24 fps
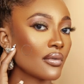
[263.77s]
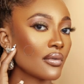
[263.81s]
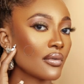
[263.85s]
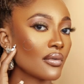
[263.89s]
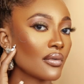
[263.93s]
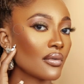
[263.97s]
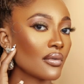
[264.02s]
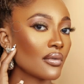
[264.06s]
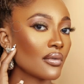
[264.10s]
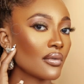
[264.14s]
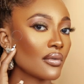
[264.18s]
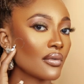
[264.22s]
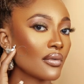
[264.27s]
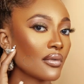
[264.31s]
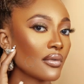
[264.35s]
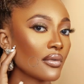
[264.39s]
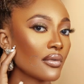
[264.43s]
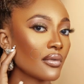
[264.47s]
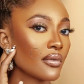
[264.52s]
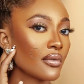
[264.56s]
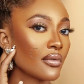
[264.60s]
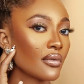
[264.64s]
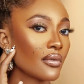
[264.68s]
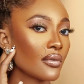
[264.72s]

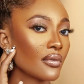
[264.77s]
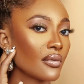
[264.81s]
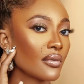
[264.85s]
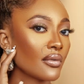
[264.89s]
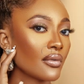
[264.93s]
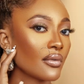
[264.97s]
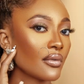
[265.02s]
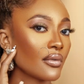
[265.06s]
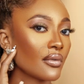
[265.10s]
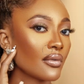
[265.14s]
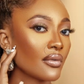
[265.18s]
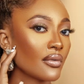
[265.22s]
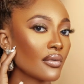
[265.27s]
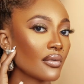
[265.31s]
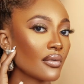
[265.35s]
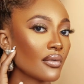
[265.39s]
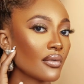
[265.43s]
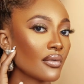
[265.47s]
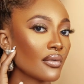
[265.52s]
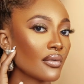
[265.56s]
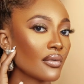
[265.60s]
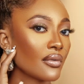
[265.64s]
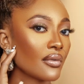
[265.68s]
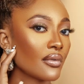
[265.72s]

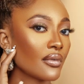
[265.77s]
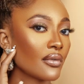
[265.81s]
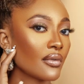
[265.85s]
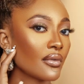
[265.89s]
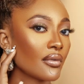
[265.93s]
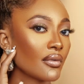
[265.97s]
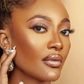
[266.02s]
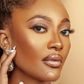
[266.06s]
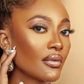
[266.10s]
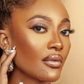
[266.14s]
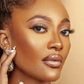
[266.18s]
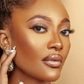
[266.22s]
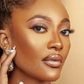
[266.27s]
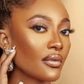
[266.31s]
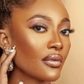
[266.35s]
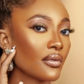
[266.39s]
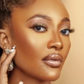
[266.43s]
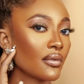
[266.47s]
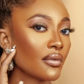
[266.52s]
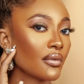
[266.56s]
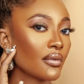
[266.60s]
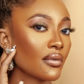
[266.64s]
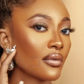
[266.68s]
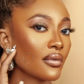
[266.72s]

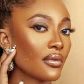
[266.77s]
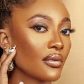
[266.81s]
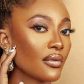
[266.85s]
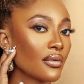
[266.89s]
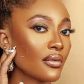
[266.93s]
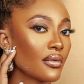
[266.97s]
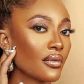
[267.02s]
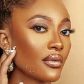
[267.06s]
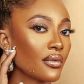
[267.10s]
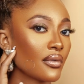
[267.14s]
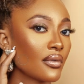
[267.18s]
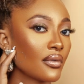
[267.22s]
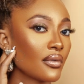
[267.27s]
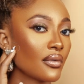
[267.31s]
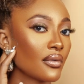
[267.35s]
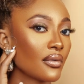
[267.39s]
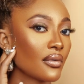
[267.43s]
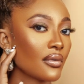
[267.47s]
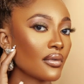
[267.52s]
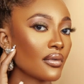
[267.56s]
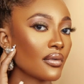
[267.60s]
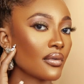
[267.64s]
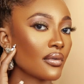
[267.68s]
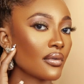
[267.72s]

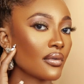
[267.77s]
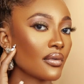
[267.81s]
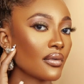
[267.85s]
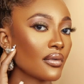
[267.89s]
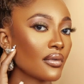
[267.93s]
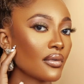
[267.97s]
(no one is talking)